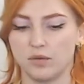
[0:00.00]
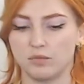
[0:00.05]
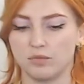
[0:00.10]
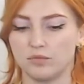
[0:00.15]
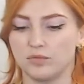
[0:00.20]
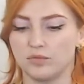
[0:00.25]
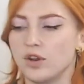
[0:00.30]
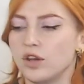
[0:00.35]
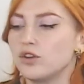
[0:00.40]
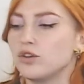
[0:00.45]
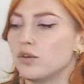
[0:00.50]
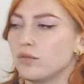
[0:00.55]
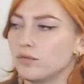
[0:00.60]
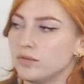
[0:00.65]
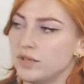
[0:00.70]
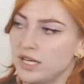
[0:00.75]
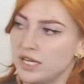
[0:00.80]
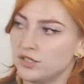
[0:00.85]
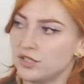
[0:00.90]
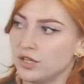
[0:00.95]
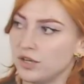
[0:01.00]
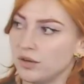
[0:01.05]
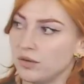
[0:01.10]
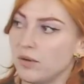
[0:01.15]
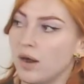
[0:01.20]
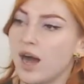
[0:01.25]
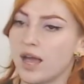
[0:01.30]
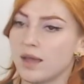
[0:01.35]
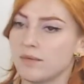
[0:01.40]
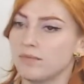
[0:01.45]
No, you don't need to.
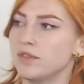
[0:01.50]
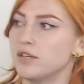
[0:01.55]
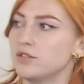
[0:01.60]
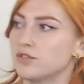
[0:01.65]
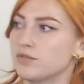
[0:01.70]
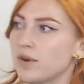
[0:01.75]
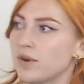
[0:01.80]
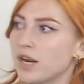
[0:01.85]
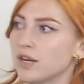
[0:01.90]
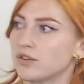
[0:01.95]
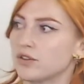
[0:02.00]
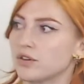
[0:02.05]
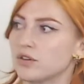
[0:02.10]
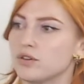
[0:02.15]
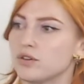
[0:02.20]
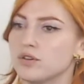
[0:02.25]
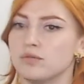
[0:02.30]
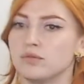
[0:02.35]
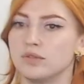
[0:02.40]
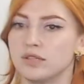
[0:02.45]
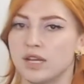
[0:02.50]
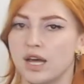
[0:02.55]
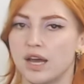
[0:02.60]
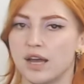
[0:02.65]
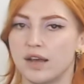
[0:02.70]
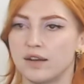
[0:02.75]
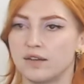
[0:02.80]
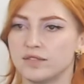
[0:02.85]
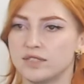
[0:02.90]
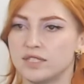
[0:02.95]
I'm the director who
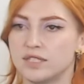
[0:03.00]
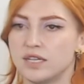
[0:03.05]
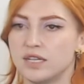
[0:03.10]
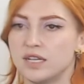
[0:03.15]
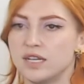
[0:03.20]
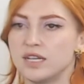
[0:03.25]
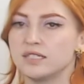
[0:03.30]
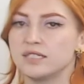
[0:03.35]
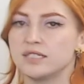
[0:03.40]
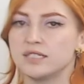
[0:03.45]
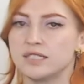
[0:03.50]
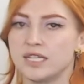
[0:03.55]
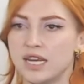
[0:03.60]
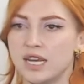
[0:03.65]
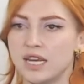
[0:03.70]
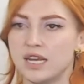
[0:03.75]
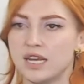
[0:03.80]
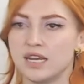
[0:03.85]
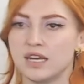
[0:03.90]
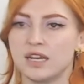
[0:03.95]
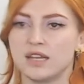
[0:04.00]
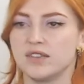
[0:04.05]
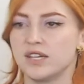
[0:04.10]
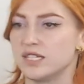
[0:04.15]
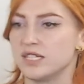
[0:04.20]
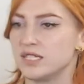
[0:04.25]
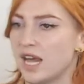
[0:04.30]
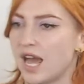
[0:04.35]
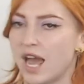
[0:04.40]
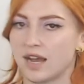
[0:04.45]
loves seeing the
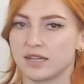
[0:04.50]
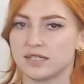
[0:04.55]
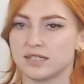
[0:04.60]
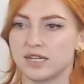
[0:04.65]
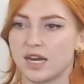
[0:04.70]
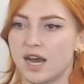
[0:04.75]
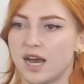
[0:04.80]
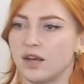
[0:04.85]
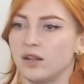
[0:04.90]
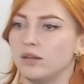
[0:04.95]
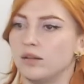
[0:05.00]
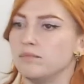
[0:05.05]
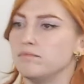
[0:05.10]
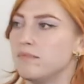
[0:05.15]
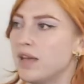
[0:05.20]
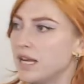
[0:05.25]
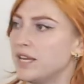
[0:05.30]
tactile,